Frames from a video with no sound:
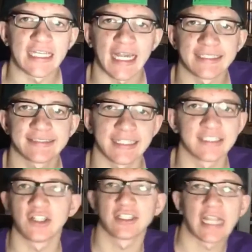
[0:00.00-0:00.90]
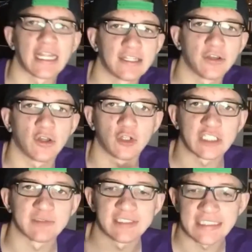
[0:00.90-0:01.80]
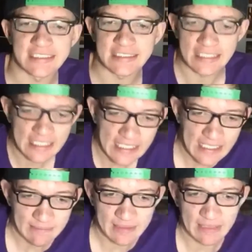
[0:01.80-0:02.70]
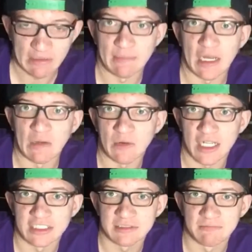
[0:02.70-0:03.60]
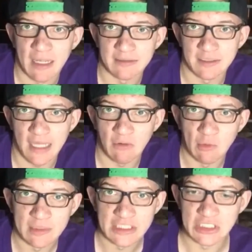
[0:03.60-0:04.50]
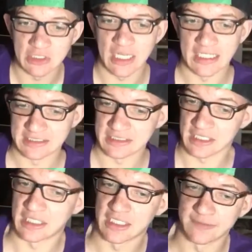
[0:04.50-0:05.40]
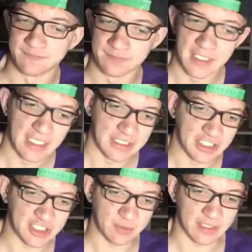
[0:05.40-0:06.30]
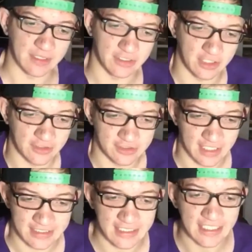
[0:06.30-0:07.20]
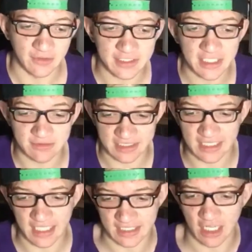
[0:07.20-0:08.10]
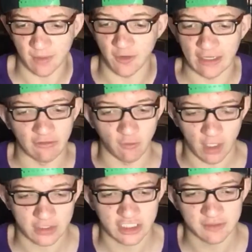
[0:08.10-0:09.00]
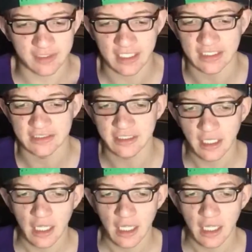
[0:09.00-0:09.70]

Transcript: nice. It does get into the Christmas season, but we're about to watch maybe so that won't be so nice. Um, YouTube Rewind 2019. The reason I'm seeing that now before I even watch is because